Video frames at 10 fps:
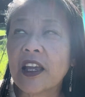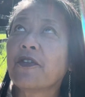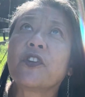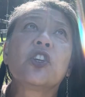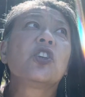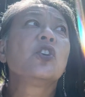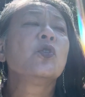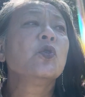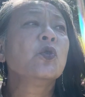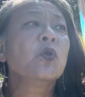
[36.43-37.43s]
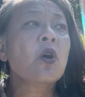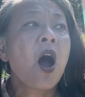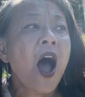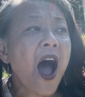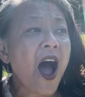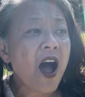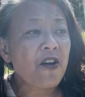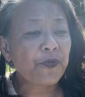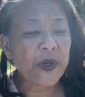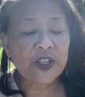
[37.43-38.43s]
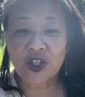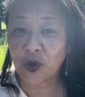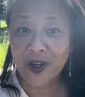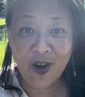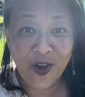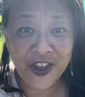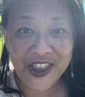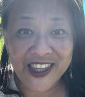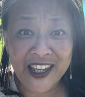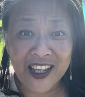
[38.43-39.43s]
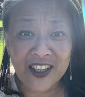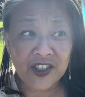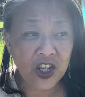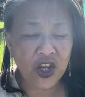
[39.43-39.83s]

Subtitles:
if you have been doing all the things,